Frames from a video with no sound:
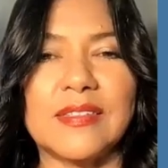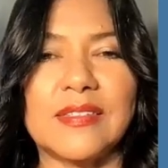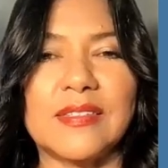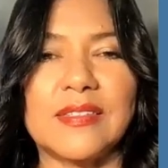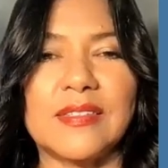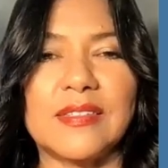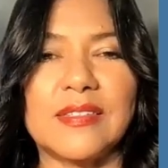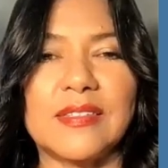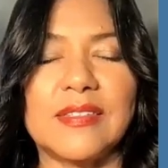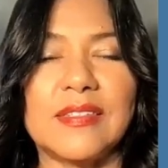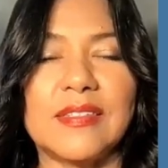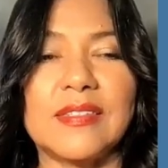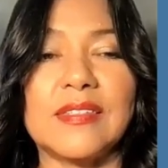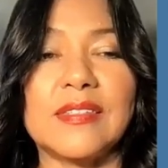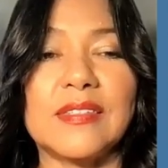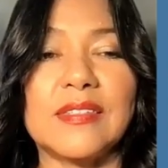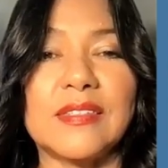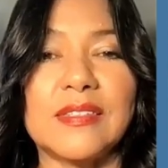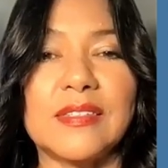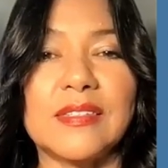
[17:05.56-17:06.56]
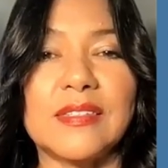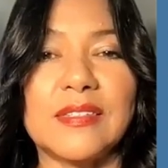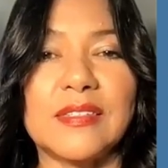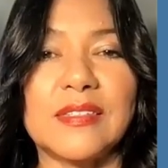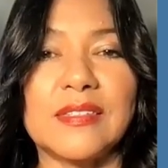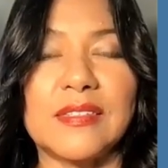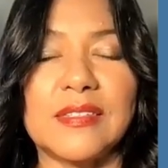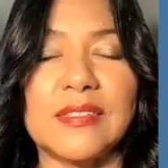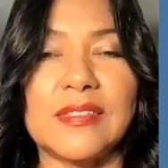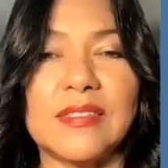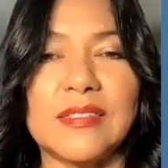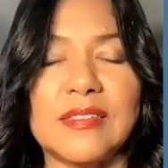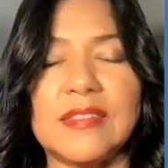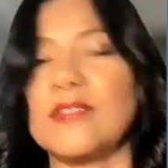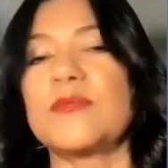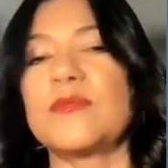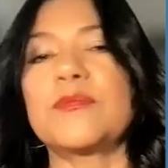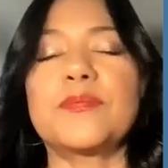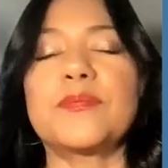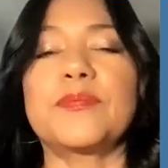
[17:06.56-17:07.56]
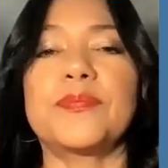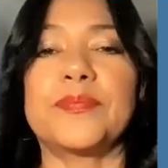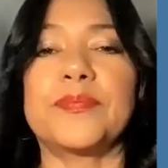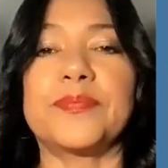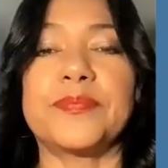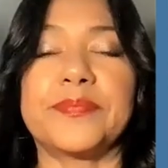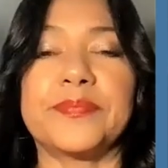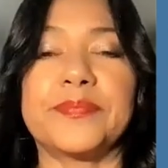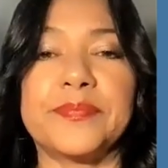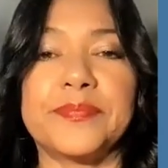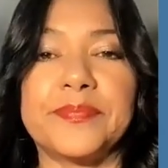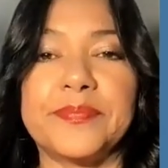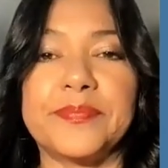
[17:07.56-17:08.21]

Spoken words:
(not speaking)